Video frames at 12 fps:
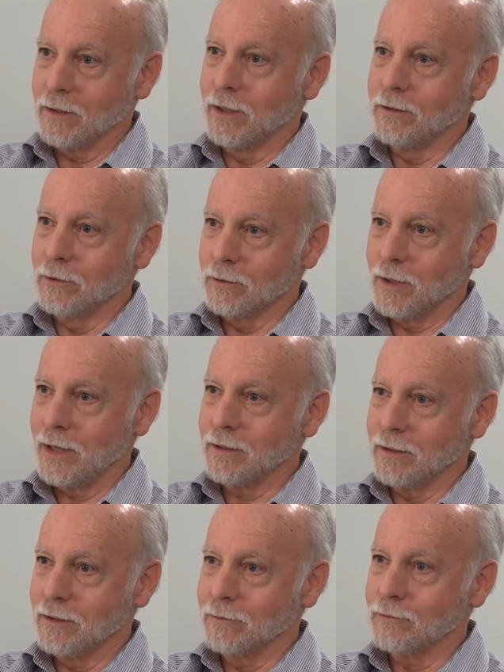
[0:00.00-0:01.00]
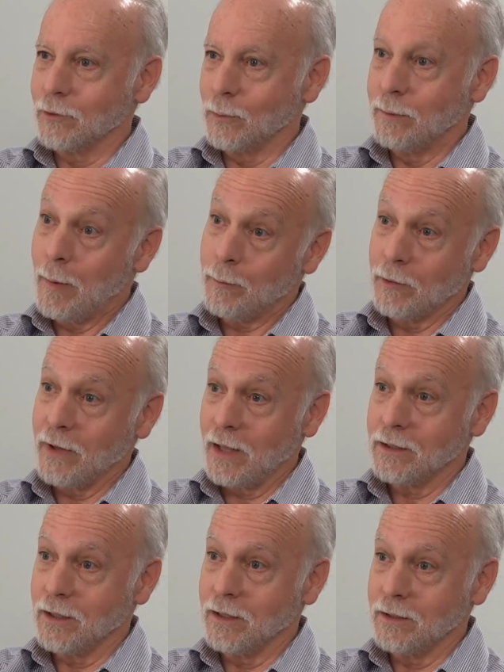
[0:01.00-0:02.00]
then you're likely to remember
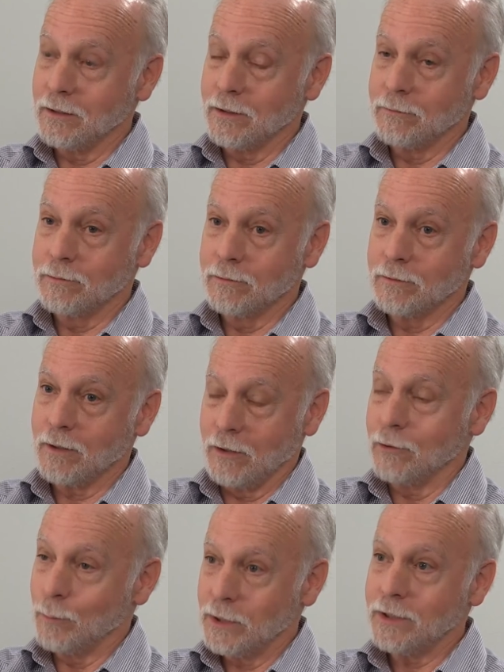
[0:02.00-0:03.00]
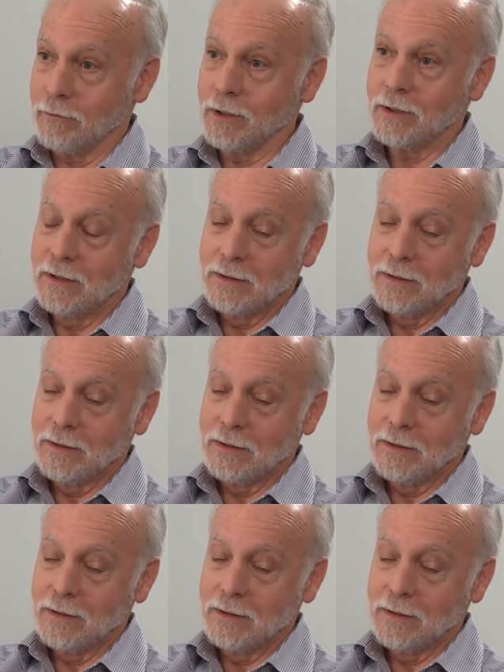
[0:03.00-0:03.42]
that, and if and to believe it.